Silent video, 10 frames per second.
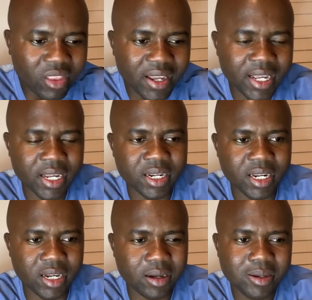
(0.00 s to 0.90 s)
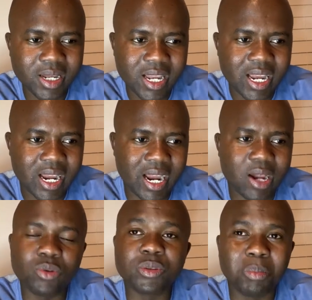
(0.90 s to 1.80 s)
And I
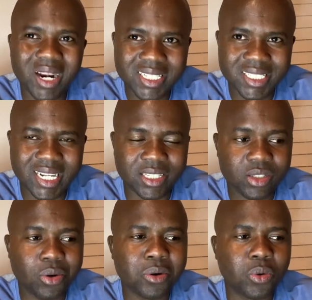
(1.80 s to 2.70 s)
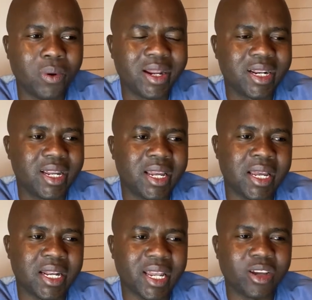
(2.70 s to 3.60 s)
was blessed. I scored well,
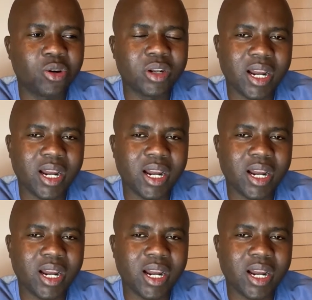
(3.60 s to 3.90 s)
and I got